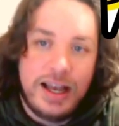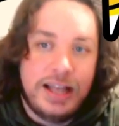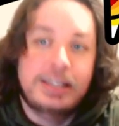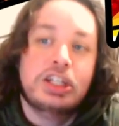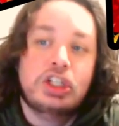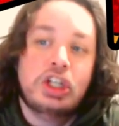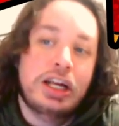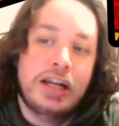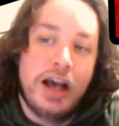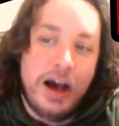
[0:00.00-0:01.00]

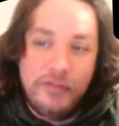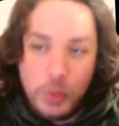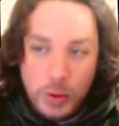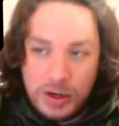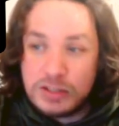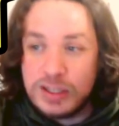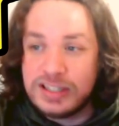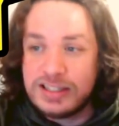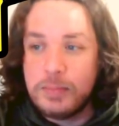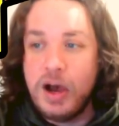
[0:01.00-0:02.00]
edition of the Worst
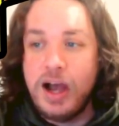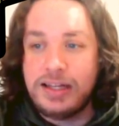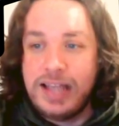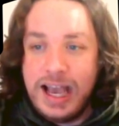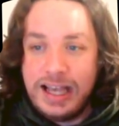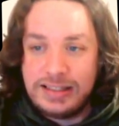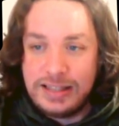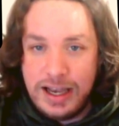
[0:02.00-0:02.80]
Wrestling Podcast.